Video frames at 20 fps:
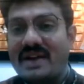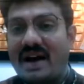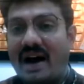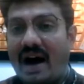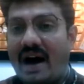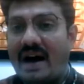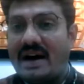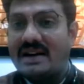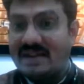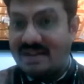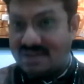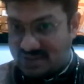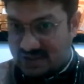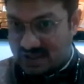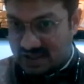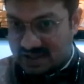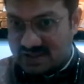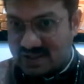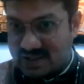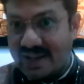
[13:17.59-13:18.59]
are
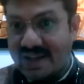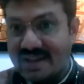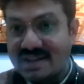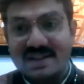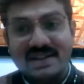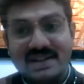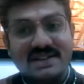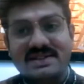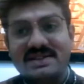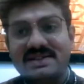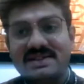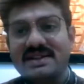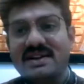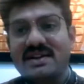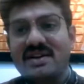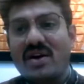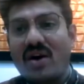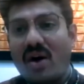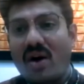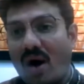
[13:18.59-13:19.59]
just the agents
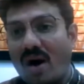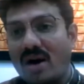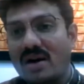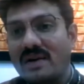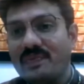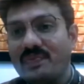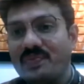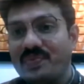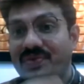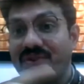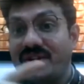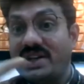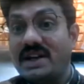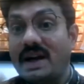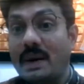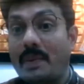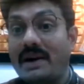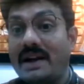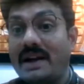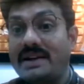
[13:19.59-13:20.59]
or the
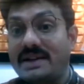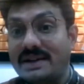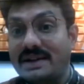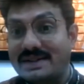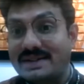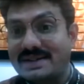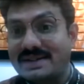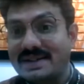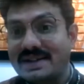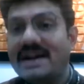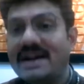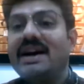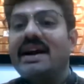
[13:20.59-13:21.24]
double agents.